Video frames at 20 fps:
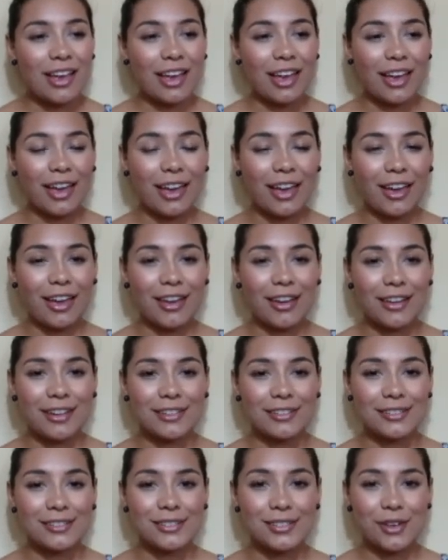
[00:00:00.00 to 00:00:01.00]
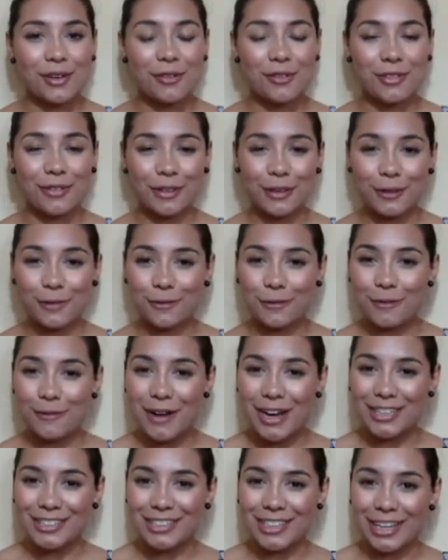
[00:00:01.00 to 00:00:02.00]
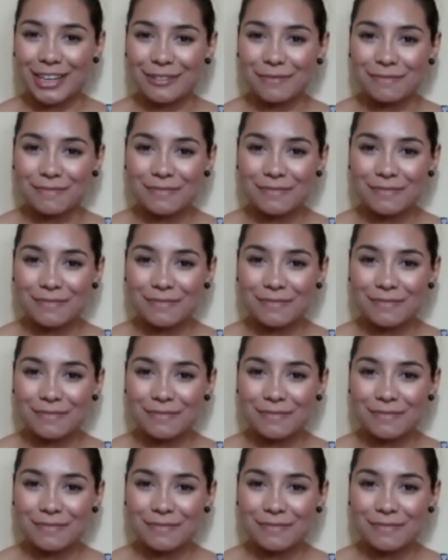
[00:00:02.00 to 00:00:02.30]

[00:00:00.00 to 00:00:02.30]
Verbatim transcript: And so thank you for watching.